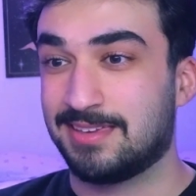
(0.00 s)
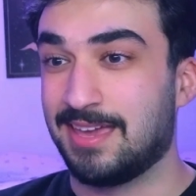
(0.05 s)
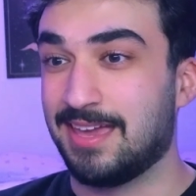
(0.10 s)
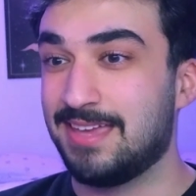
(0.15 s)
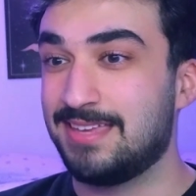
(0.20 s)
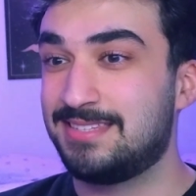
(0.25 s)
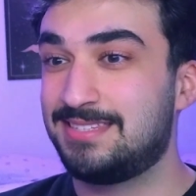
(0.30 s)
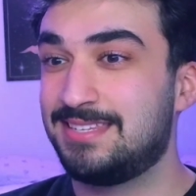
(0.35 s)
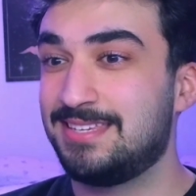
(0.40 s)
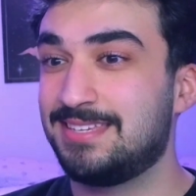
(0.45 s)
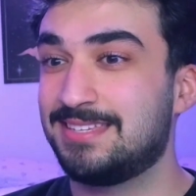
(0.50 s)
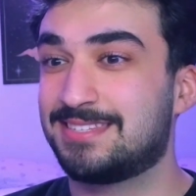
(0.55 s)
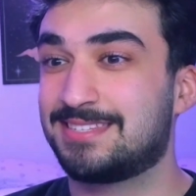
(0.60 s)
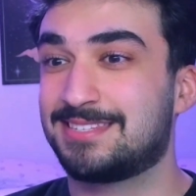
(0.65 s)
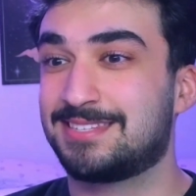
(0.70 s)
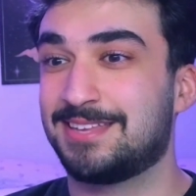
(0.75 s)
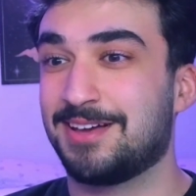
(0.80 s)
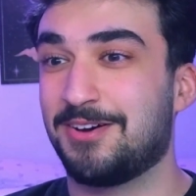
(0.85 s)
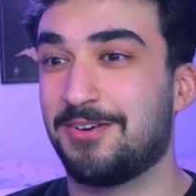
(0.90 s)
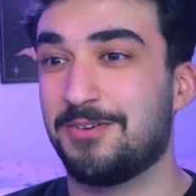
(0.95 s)
KZ
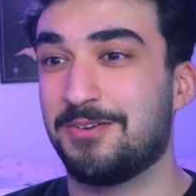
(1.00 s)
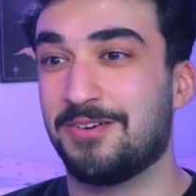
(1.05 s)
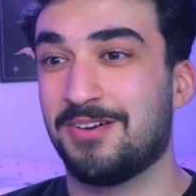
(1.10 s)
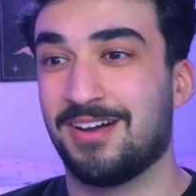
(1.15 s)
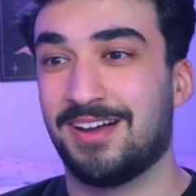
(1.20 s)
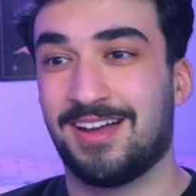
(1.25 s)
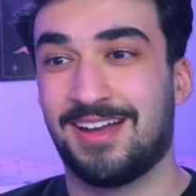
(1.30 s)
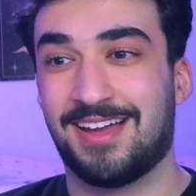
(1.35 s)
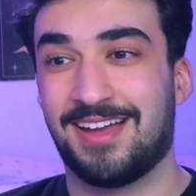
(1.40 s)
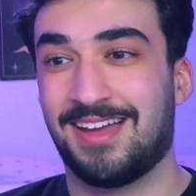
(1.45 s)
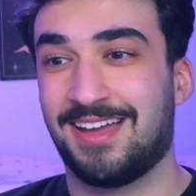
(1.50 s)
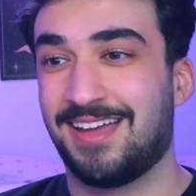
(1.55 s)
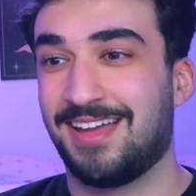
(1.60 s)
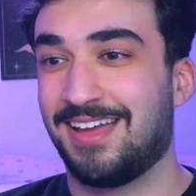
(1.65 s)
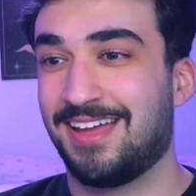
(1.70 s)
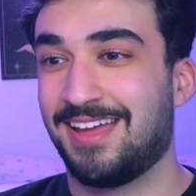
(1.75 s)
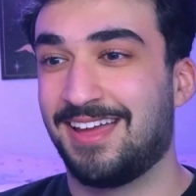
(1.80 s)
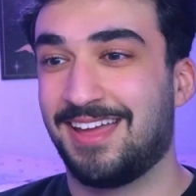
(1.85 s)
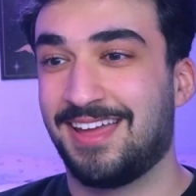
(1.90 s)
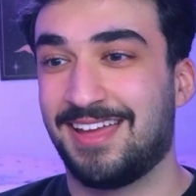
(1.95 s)
is so...
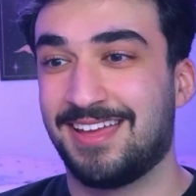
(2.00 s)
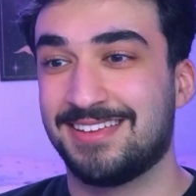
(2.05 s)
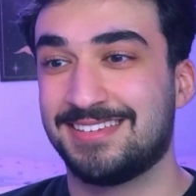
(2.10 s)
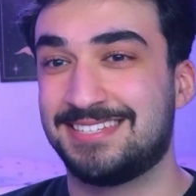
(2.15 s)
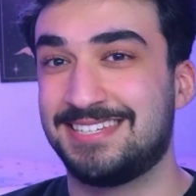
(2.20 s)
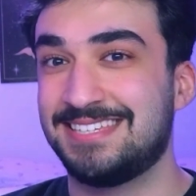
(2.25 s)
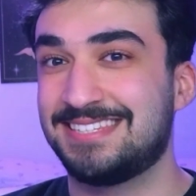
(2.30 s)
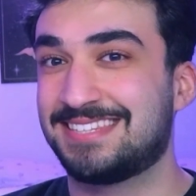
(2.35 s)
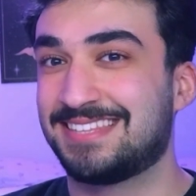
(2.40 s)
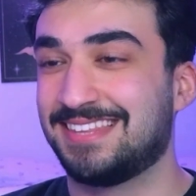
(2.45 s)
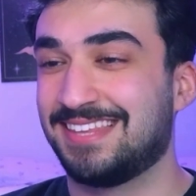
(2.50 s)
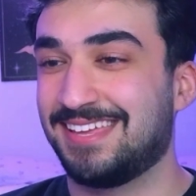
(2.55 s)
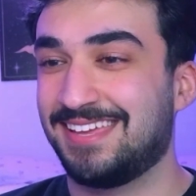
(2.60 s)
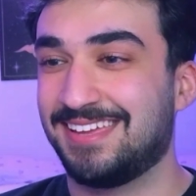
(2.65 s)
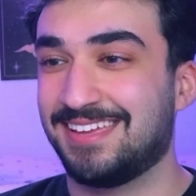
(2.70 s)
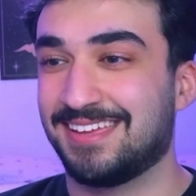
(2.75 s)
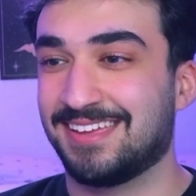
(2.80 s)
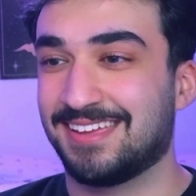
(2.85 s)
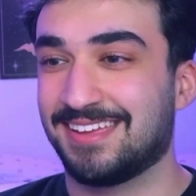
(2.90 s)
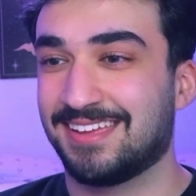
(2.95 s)
She's
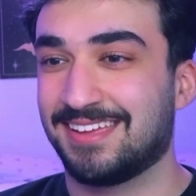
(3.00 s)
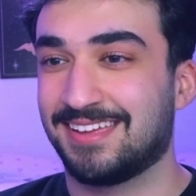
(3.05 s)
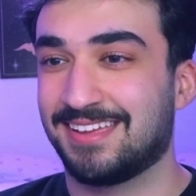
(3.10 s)
lit.